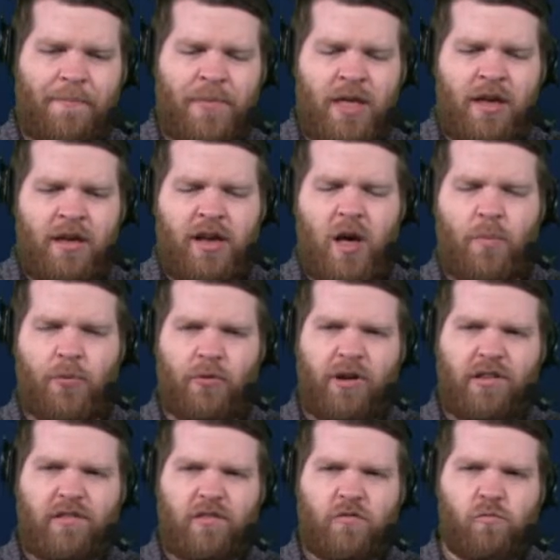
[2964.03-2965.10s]
A couple
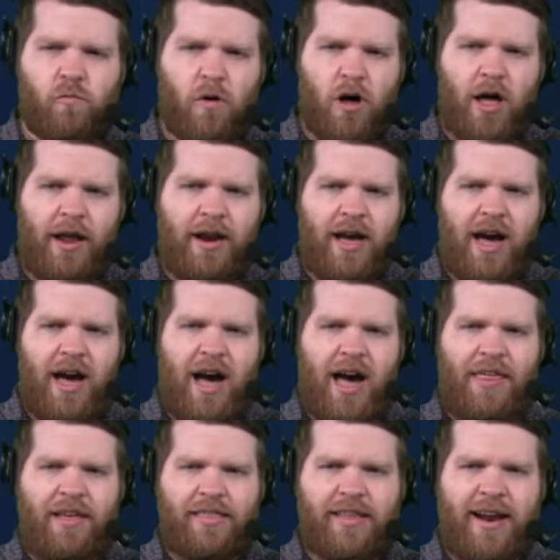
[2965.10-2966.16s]
reasons. One,
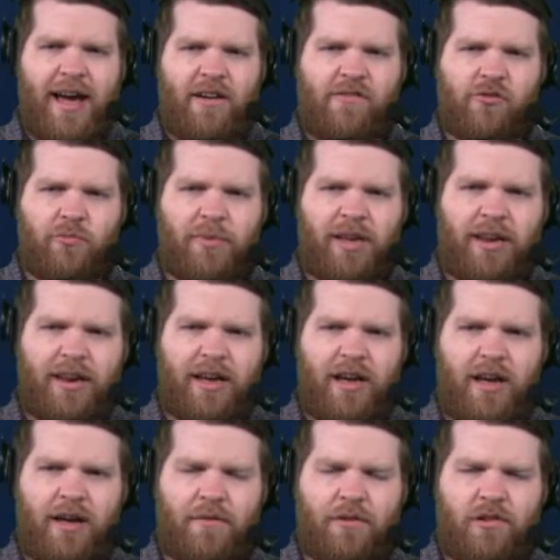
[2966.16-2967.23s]
I think the national
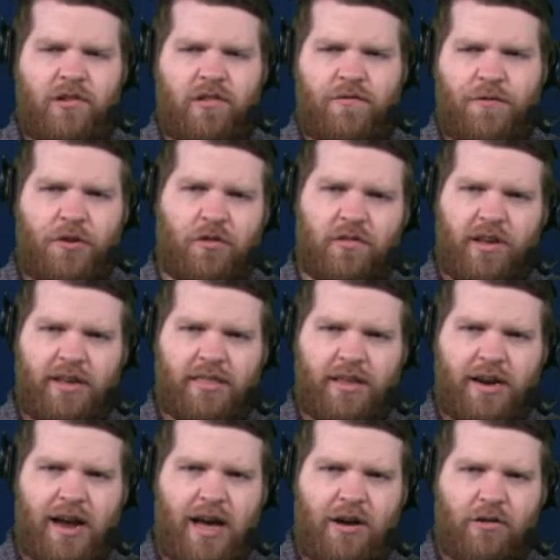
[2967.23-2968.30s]
media just feels like
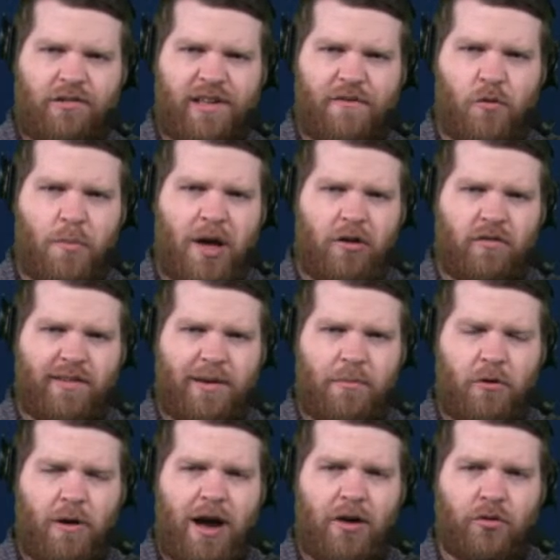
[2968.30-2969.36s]
the Niners have a better team
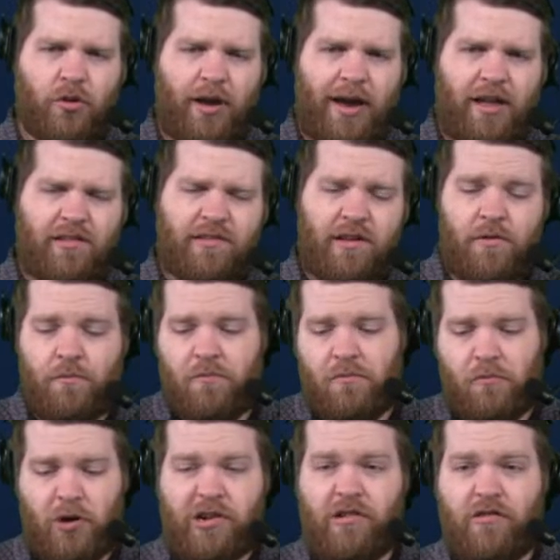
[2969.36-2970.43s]
around Lance,
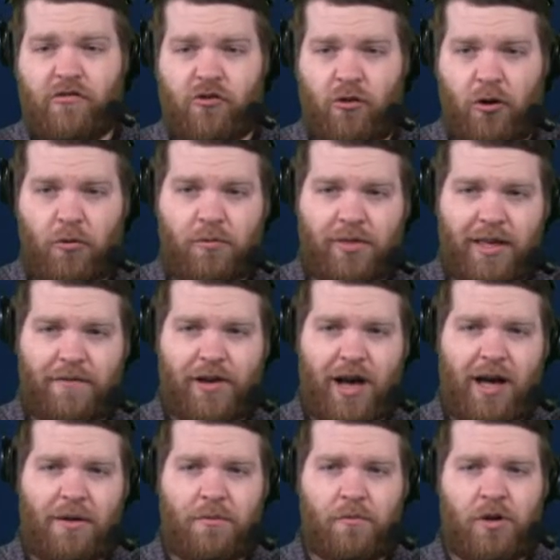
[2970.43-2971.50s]
which is true. They've
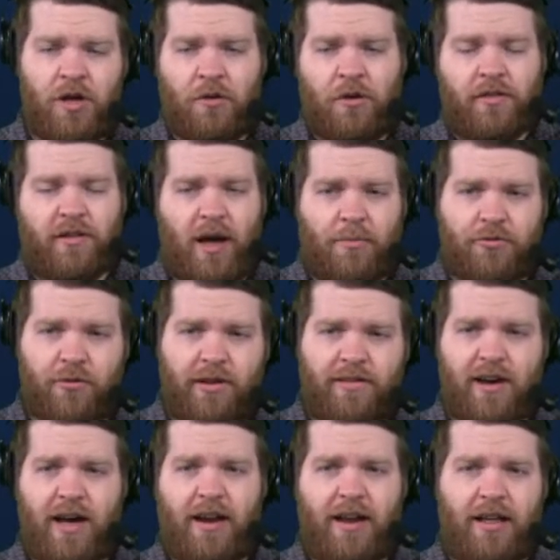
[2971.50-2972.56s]
got top 3
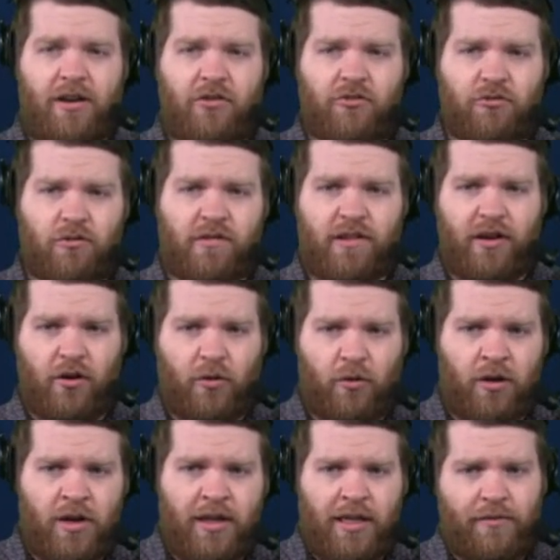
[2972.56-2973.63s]
tight end and George
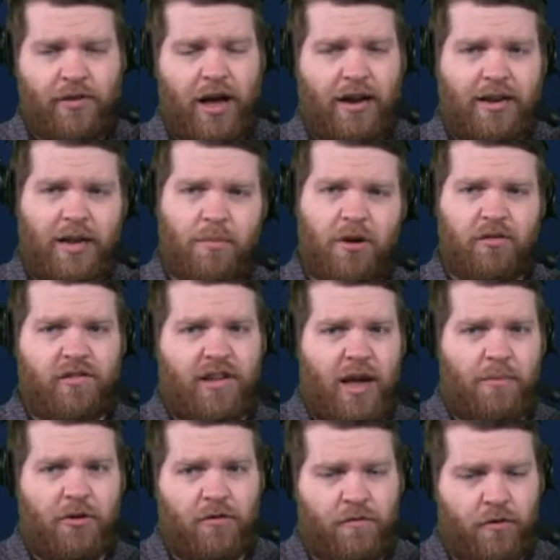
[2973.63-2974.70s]
Kittle. They've got Debo
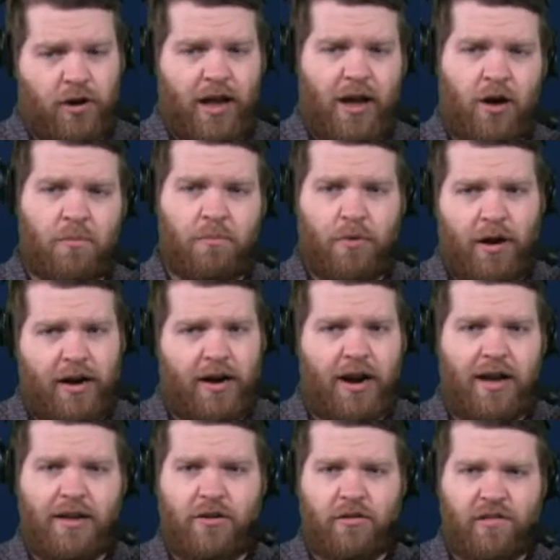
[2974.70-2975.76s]
Samuel for now. Brandon
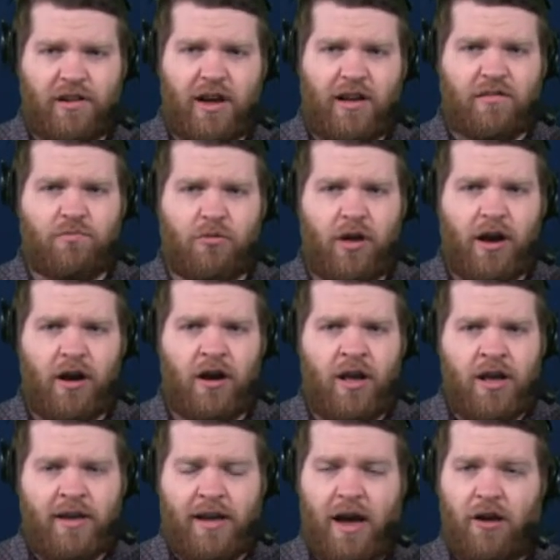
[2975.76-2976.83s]
Ayuk's a nice player.
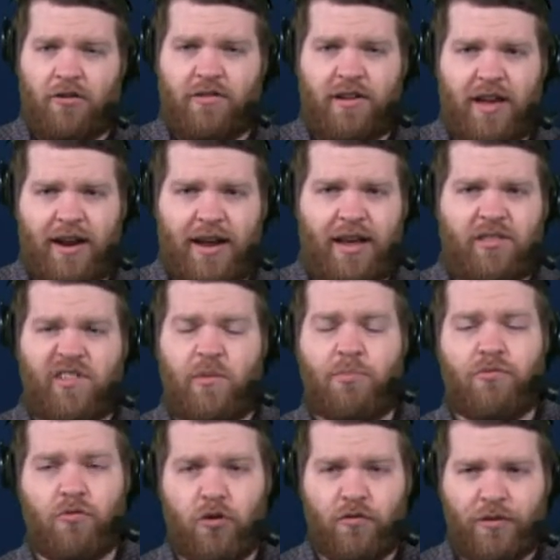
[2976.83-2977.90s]
Kyle Shanahan's a
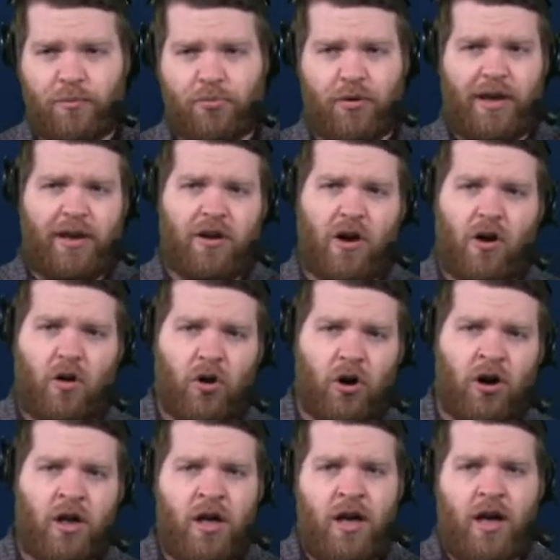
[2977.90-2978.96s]
proven play
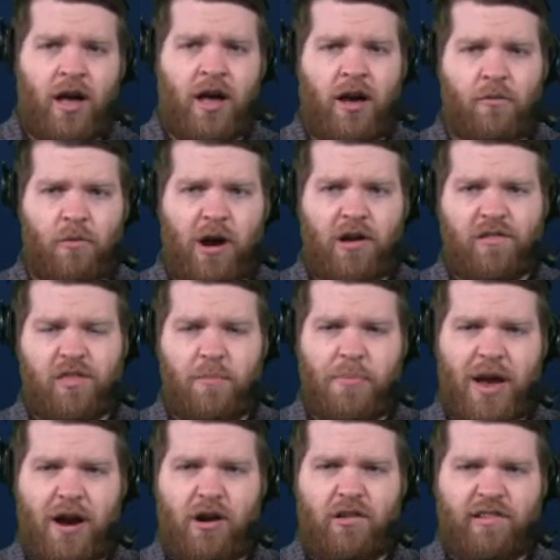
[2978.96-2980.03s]
caller. Whereas the
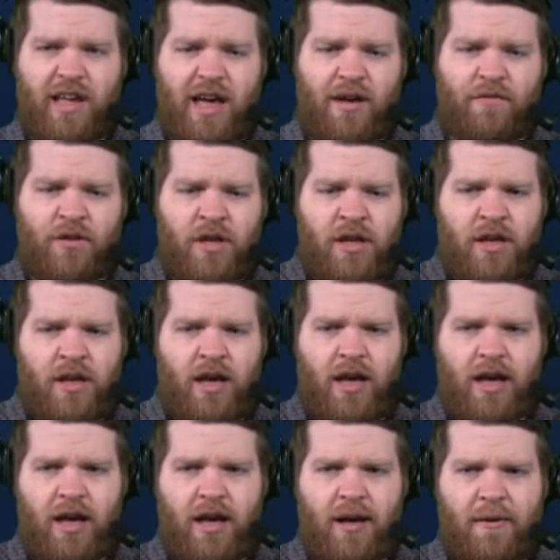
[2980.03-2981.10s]
Bears have
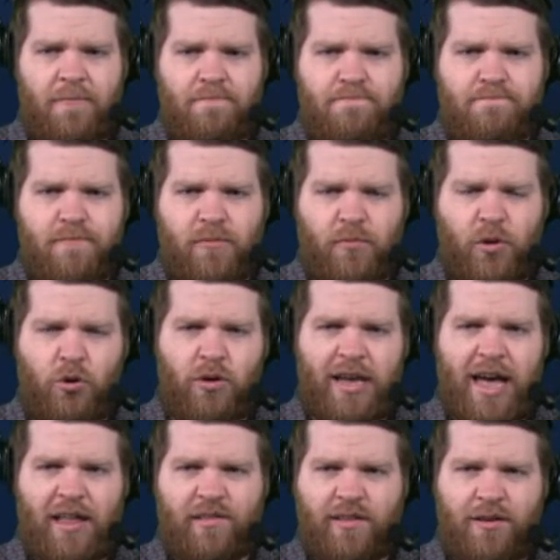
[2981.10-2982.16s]
Luke
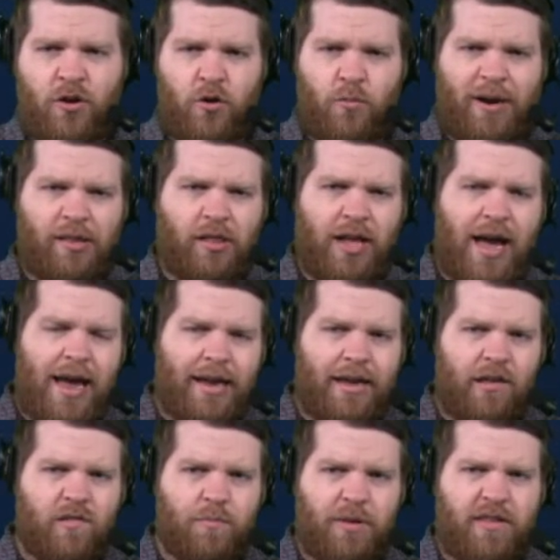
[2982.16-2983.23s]
Getsy, who we like
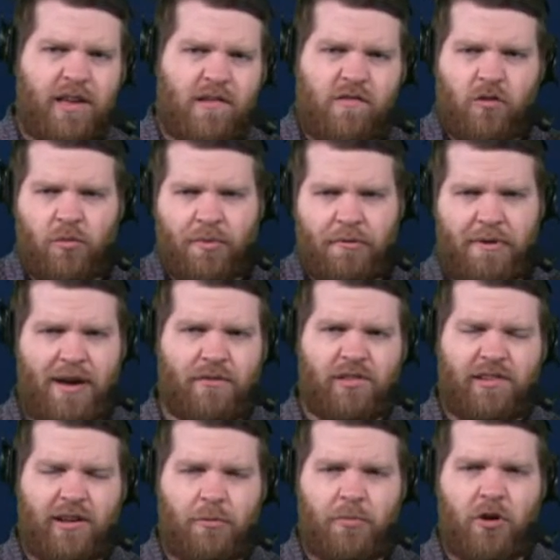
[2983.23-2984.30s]
his potential, but we
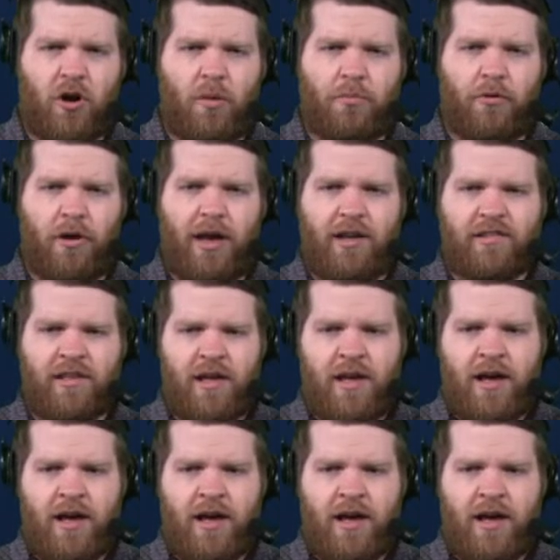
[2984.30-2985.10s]
haven't seen him call plays.